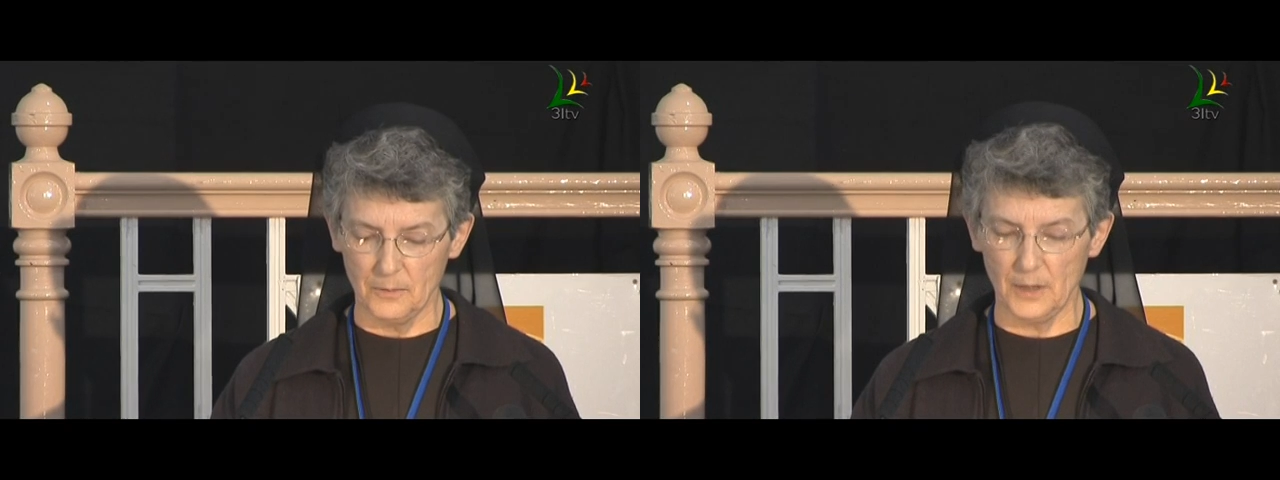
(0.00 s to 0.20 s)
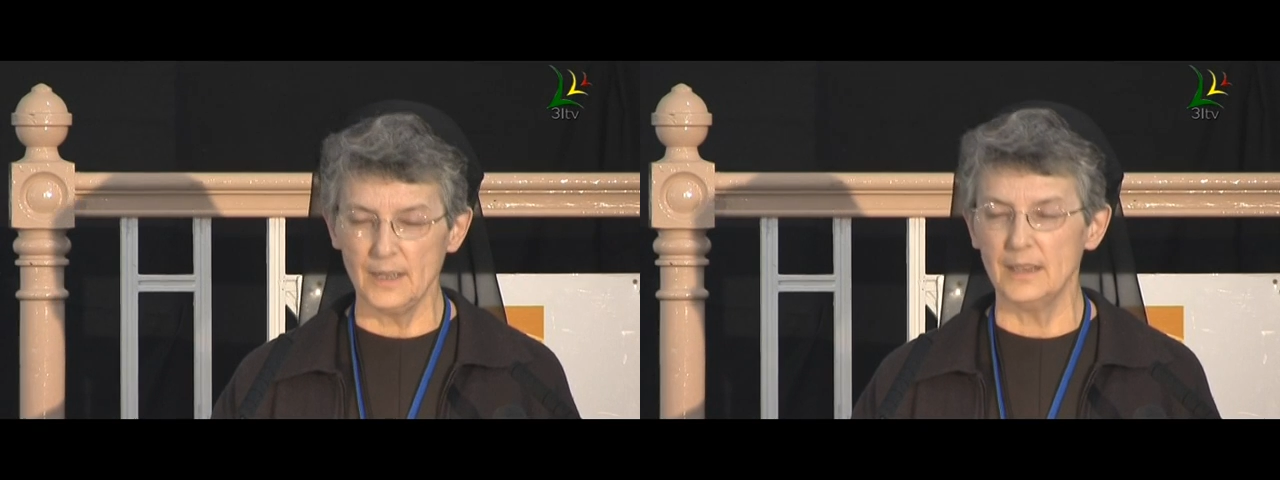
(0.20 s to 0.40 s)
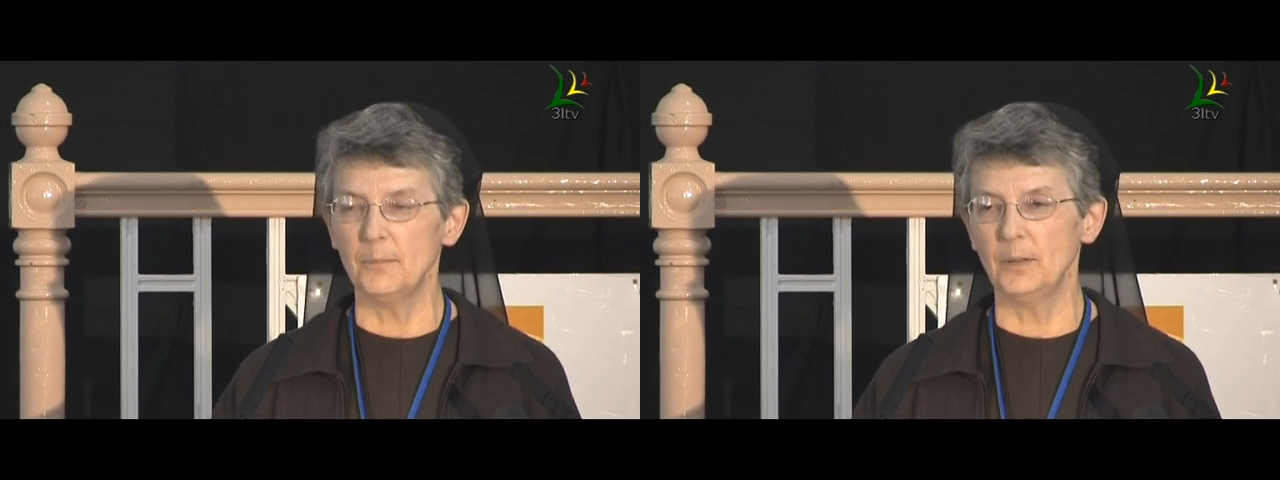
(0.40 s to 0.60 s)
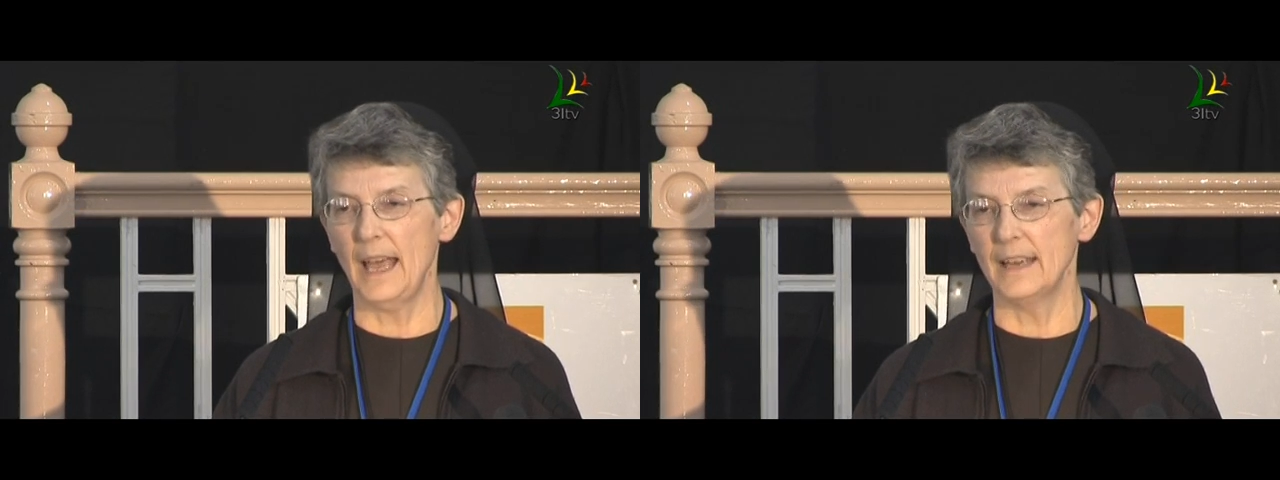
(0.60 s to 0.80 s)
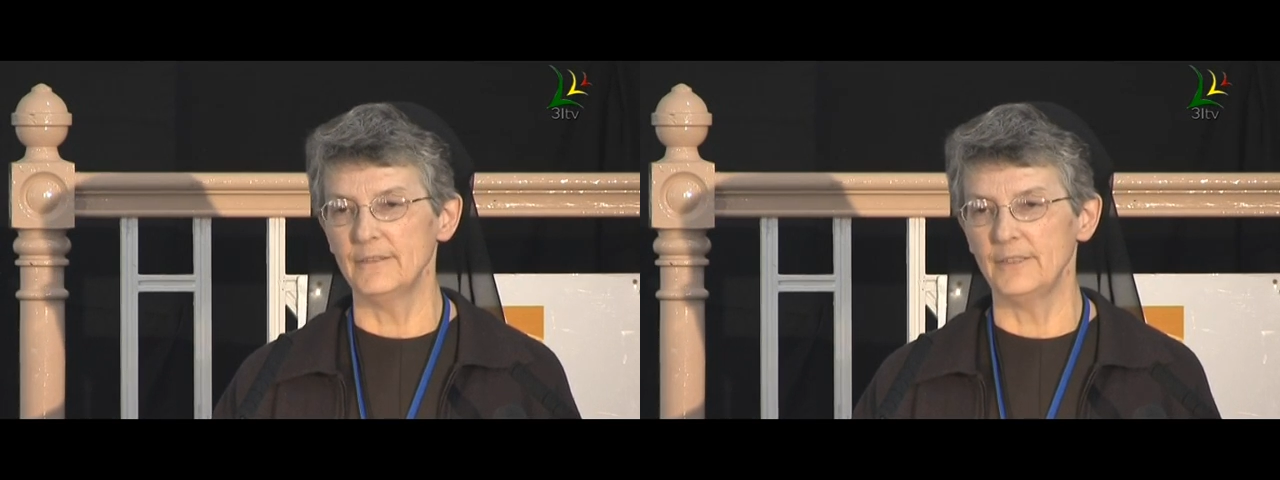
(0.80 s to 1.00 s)
within the
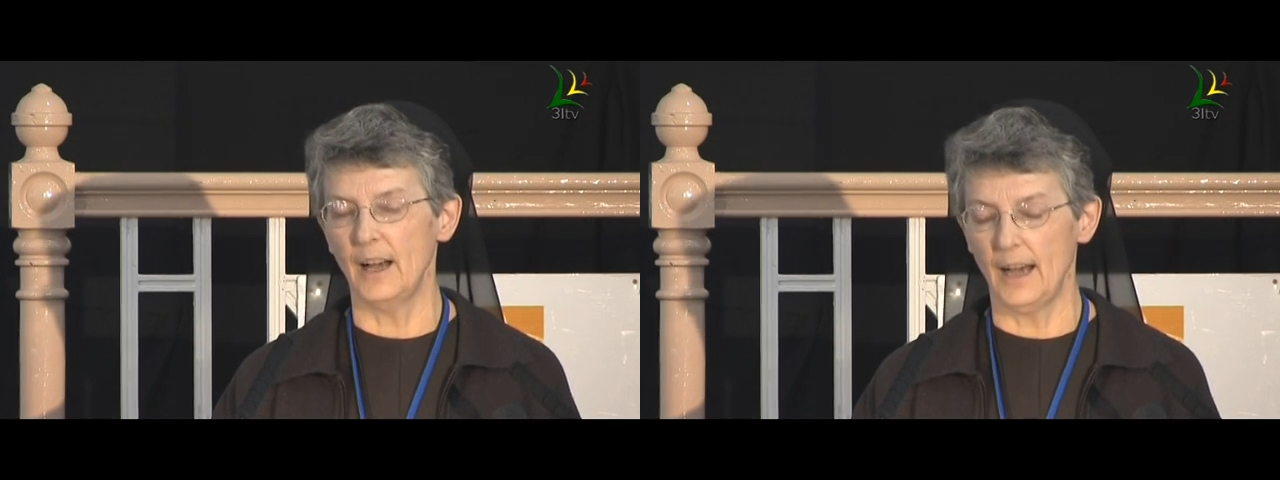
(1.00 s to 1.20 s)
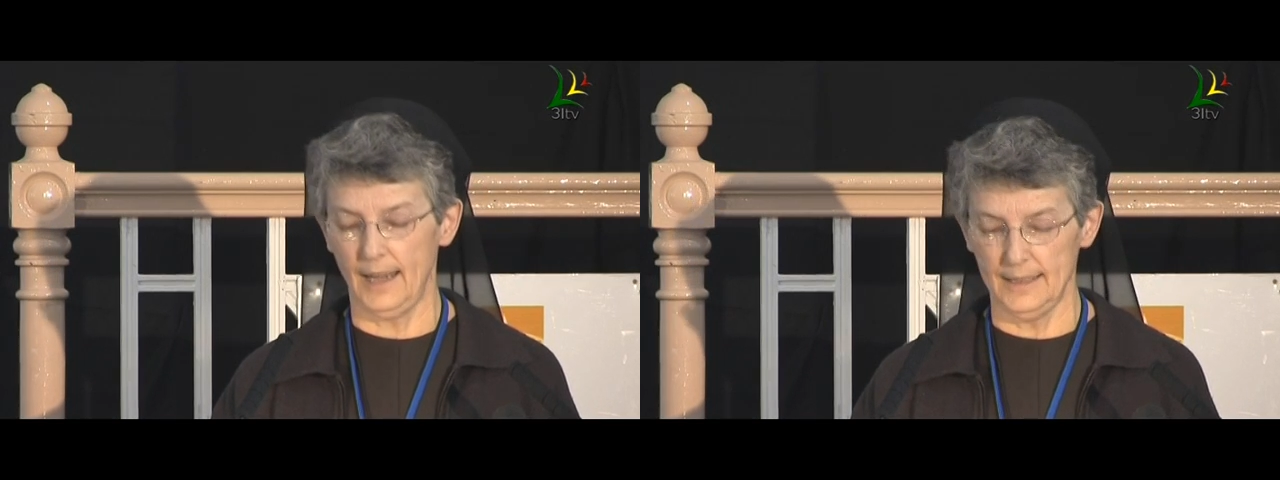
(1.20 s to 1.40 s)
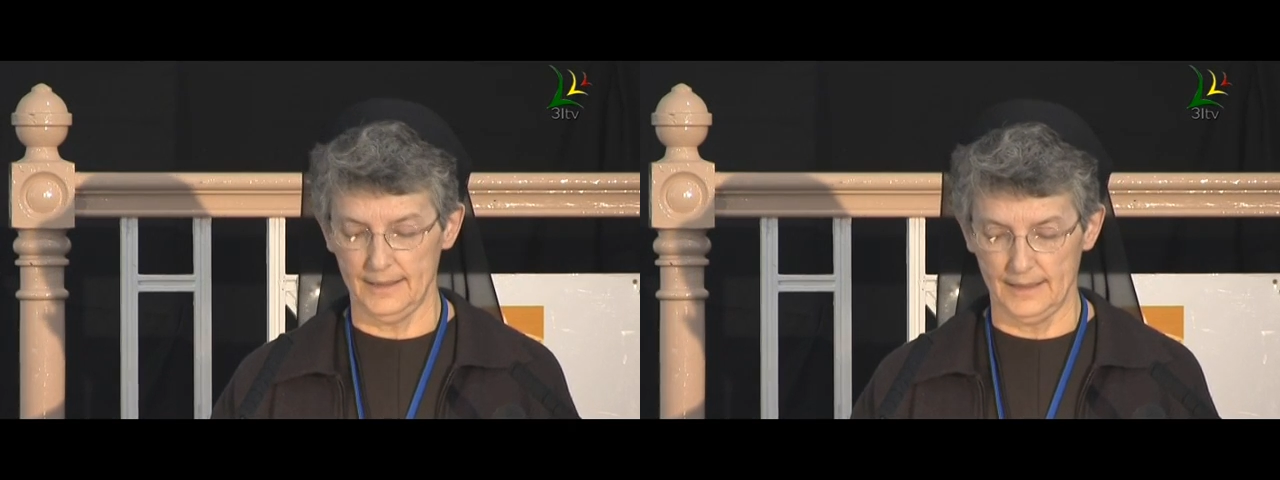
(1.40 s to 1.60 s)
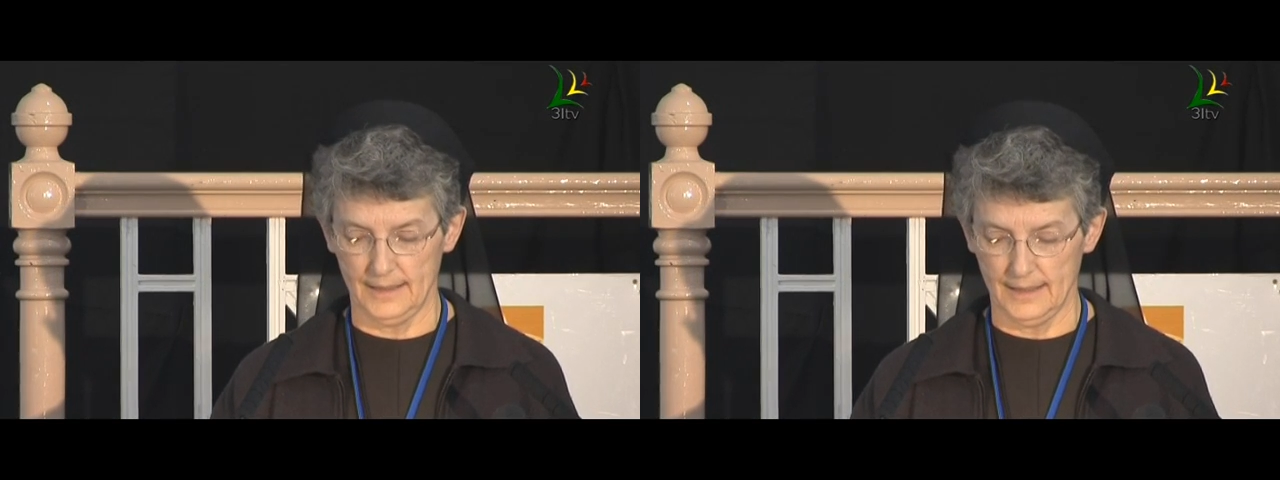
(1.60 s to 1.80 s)
plan of God.